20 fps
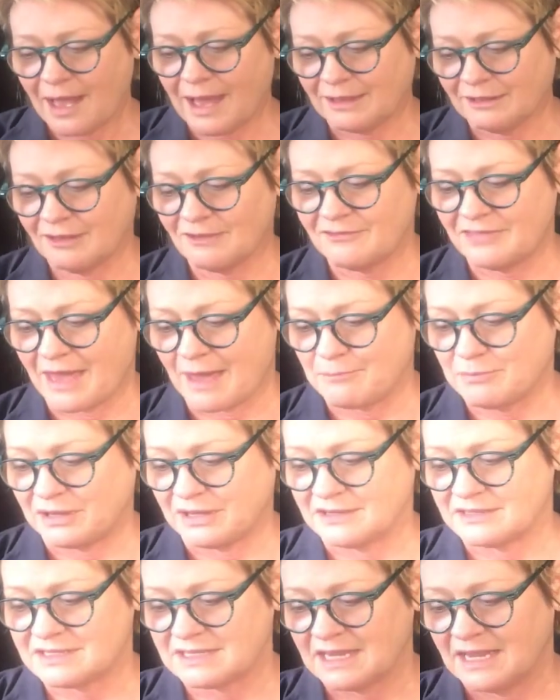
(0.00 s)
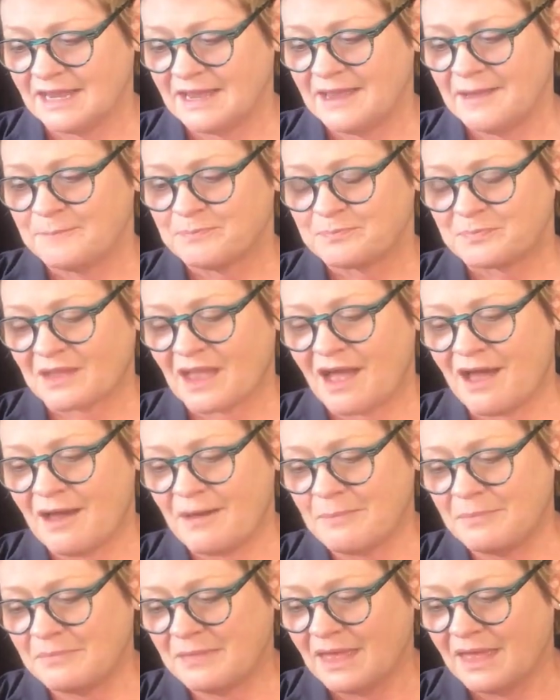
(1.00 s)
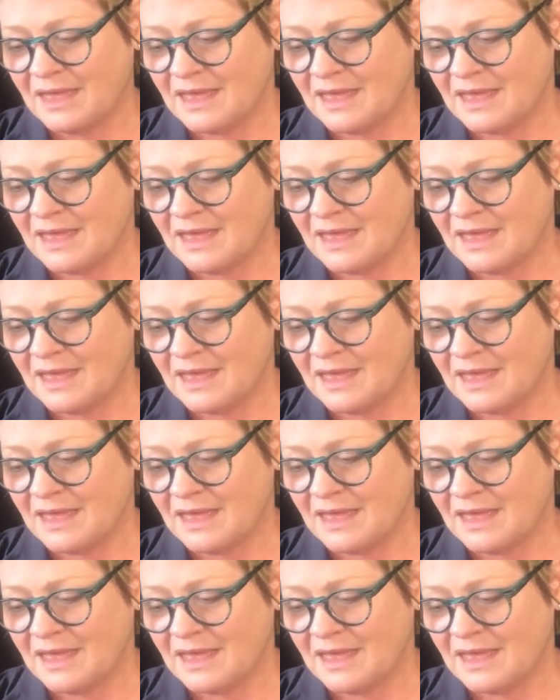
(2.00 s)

I love that piece. Um,